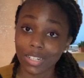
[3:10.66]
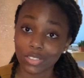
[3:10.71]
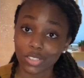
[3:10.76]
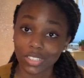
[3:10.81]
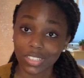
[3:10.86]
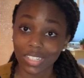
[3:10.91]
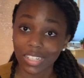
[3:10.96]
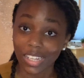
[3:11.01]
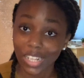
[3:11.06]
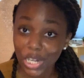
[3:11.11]

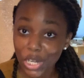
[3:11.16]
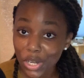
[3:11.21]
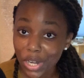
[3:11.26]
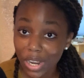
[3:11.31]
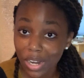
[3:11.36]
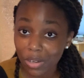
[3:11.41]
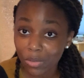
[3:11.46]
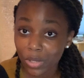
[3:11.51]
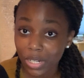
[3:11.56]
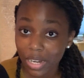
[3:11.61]
on the
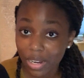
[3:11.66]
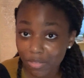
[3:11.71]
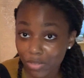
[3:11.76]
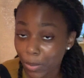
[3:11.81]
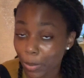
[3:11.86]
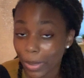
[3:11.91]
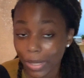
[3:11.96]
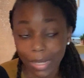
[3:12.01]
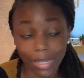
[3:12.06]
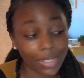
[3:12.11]
internet or whatever,
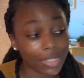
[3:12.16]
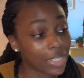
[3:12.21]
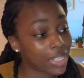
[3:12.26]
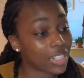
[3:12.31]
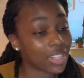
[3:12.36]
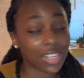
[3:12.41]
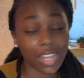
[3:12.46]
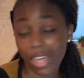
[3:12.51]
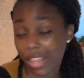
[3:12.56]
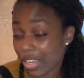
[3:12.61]
but
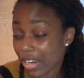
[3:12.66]
leather